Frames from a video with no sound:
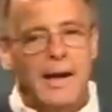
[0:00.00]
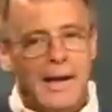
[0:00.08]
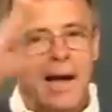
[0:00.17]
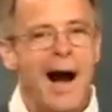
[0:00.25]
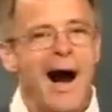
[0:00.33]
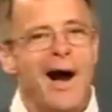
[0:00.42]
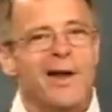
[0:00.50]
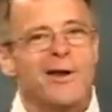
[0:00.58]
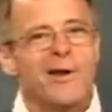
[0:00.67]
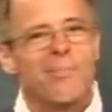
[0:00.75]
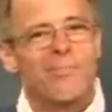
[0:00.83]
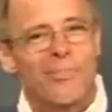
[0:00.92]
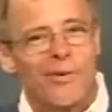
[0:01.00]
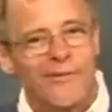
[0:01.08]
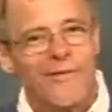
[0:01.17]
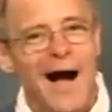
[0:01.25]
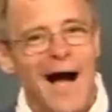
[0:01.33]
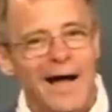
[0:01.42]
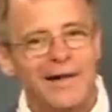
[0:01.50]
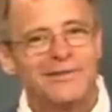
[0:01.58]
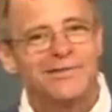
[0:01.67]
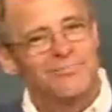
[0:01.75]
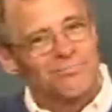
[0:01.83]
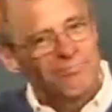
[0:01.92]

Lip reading: God provides.